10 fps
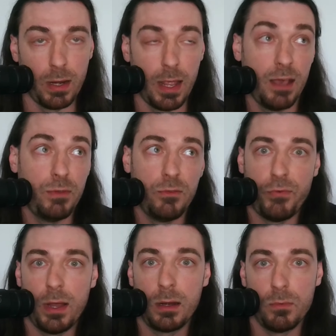Having
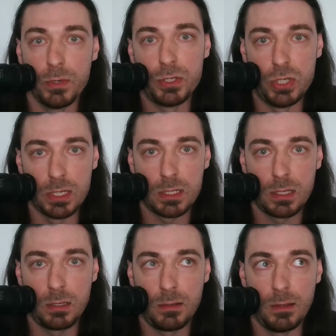fun was just,
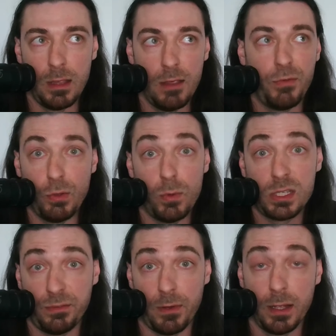if it
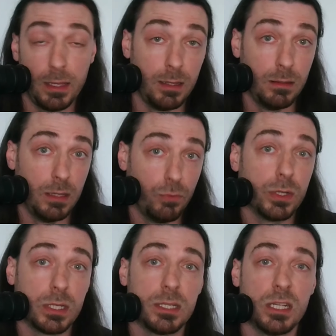was fun, then it
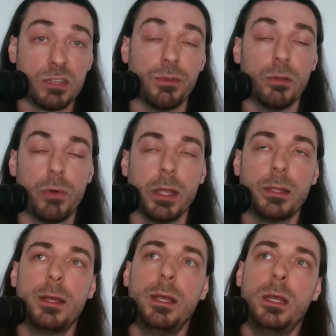was successful, right?
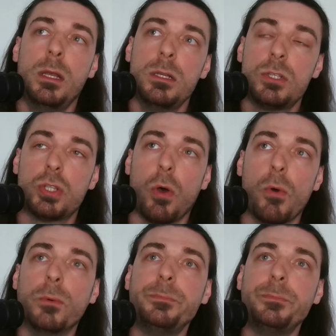So